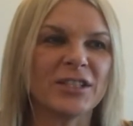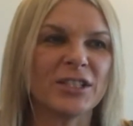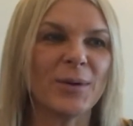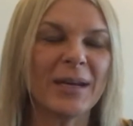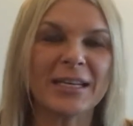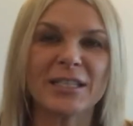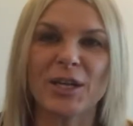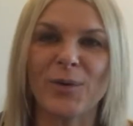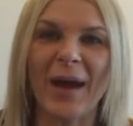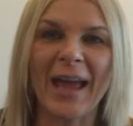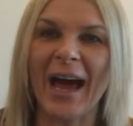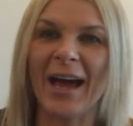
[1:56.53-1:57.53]
doing it
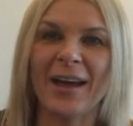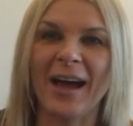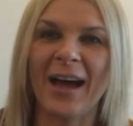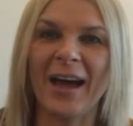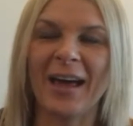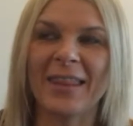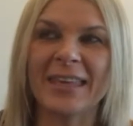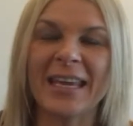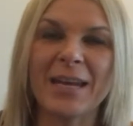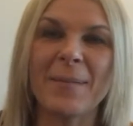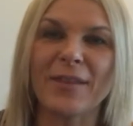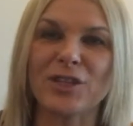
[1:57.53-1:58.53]
two-way,
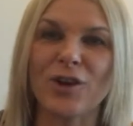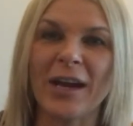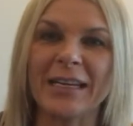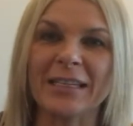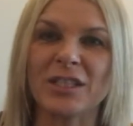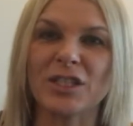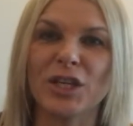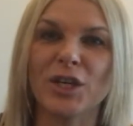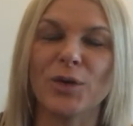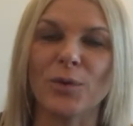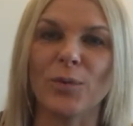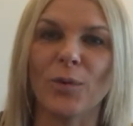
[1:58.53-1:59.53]
thinking about the training to
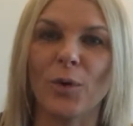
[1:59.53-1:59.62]
do